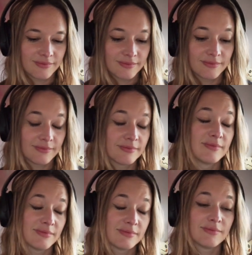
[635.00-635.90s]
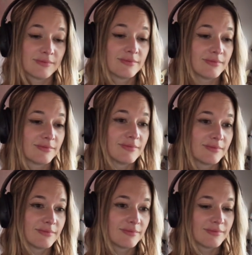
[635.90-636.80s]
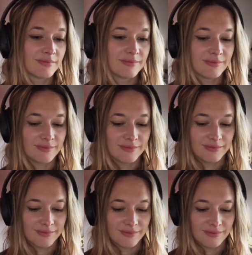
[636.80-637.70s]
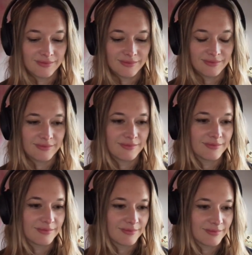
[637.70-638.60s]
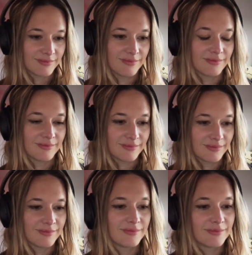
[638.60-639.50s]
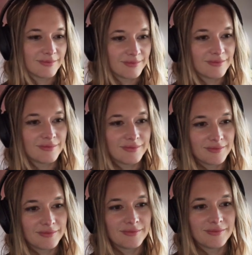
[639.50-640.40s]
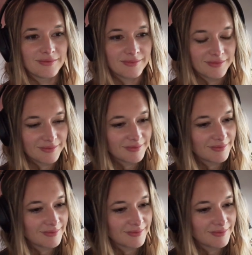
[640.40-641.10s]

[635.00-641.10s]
This person isn't speaking.